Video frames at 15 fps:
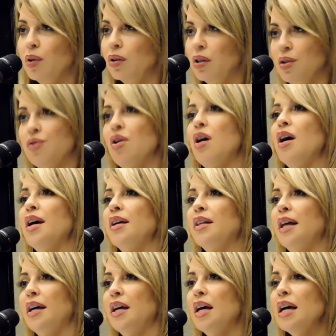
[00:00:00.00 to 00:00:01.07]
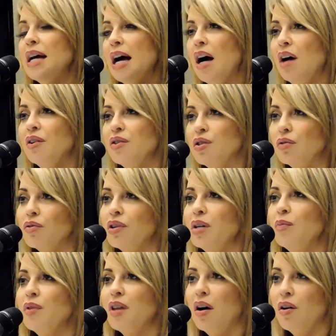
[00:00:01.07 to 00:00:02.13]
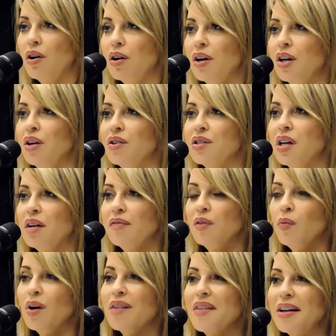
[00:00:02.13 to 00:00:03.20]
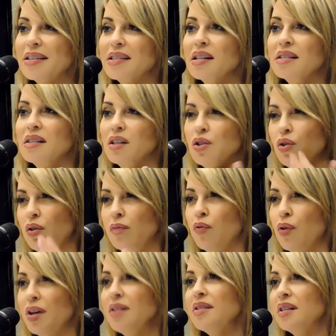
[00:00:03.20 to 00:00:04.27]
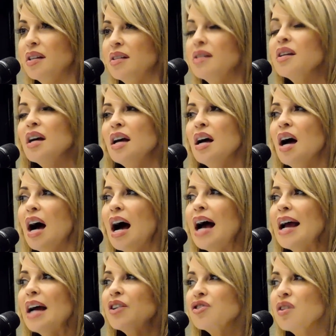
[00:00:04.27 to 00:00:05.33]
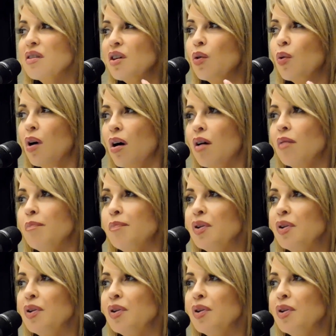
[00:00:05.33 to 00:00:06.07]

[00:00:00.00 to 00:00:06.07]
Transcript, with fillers: or a drawing, like how to scream without hurting yourself and where that sits in your voice. Because I actually think we're all